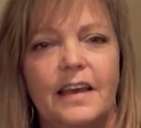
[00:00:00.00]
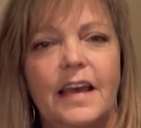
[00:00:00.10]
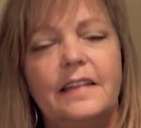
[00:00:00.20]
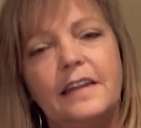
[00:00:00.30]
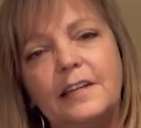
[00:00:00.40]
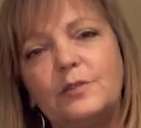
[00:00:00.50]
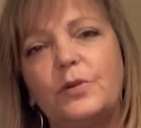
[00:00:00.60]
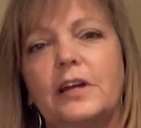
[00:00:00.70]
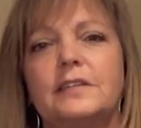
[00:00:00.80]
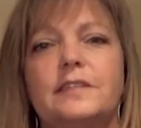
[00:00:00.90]
And the next
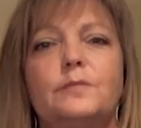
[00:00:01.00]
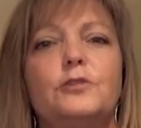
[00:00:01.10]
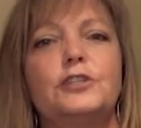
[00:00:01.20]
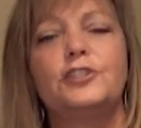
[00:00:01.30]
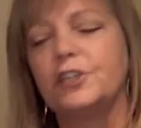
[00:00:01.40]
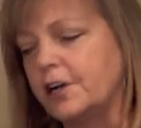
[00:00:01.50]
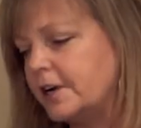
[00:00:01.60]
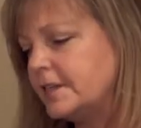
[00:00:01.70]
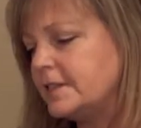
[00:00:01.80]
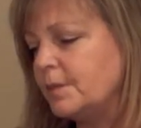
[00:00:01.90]
practice I'm going to
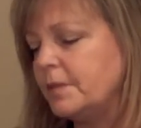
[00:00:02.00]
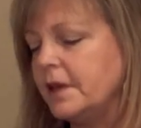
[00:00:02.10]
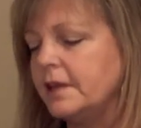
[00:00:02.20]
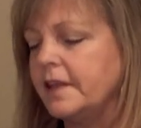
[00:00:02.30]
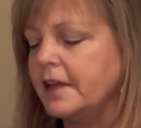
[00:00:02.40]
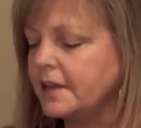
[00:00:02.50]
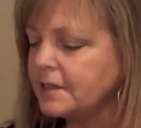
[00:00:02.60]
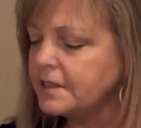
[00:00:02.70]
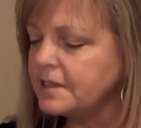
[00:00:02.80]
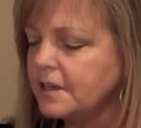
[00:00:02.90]
share is something that
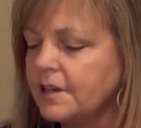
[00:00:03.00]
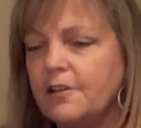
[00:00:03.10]
is